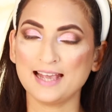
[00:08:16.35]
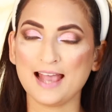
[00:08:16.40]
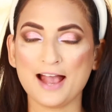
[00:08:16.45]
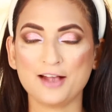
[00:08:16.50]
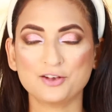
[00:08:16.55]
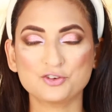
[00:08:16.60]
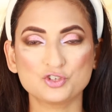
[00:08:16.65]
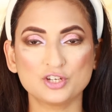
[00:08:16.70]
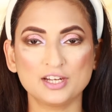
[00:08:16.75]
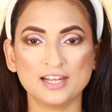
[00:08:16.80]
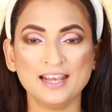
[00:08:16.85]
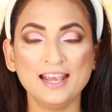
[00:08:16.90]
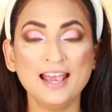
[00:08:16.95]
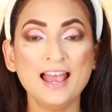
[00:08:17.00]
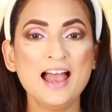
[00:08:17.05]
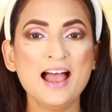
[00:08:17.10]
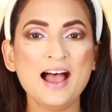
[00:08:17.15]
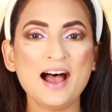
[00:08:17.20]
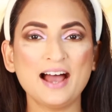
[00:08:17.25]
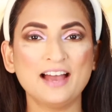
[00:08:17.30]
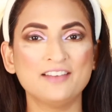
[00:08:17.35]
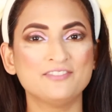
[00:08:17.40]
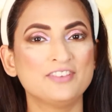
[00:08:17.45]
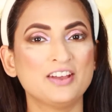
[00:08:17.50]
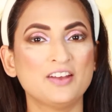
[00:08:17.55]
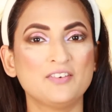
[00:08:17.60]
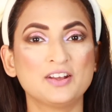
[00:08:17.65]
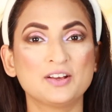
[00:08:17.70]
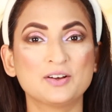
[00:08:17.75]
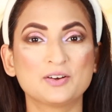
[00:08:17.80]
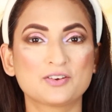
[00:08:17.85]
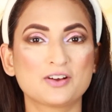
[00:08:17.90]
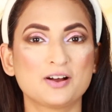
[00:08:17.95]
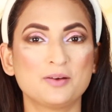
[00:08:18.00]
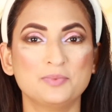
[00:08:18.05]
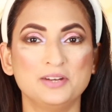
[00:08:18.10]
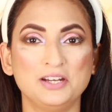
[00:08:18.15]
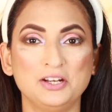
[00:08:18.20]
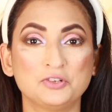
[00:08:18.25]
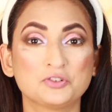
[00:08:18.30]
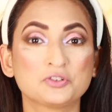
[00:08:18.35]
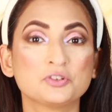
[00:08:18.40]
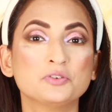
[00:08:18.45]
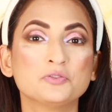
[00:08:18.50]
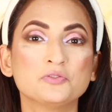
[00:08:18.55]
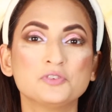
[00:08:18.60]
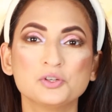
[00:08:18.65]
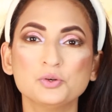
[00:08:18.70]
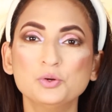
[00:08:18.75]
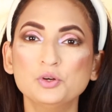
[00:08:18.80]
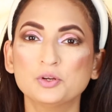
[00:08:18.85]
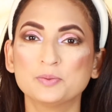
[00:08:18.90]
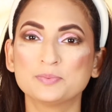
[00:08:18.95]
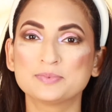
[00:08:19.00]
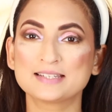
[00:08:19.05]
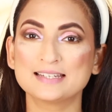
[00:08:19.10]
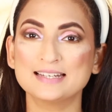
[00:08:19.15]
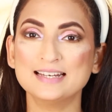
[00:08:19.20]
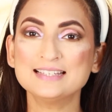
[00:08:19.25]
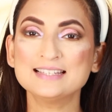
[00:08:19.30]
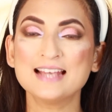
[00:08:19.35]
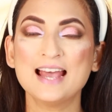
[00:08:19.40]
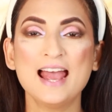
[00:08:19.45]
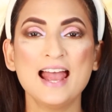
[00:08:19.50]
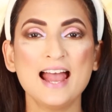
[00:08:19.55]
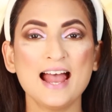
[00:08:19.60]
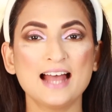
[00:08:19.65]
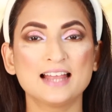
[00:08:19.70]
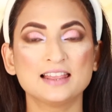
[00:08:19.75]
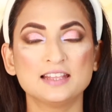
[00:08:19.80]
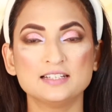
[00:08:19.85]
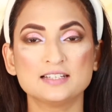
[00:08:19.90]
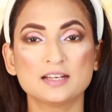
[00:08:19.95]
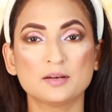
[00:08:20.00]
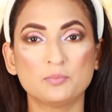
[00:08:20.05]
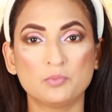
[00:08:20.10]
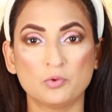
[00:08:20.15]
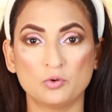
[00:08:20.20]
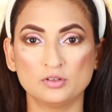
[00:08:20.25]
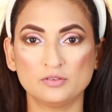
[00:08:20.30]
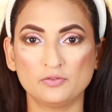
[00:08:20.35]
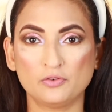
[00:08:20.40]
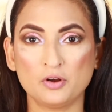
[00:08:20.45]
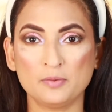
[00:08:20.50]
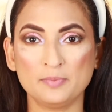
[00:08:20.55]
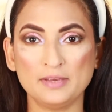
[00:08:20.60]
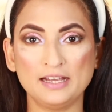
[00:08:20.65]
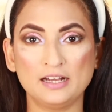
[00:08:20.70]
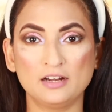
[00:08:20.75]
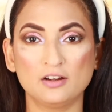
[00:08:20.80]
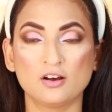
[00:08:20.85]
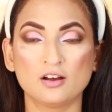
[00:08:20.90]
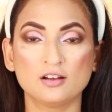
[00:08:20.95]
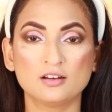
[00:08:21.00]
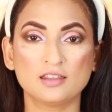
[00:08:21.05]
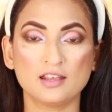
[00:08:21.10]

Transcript: Actually, I'm wearing a combination of 2 lipsticks, and these are both from Inglot.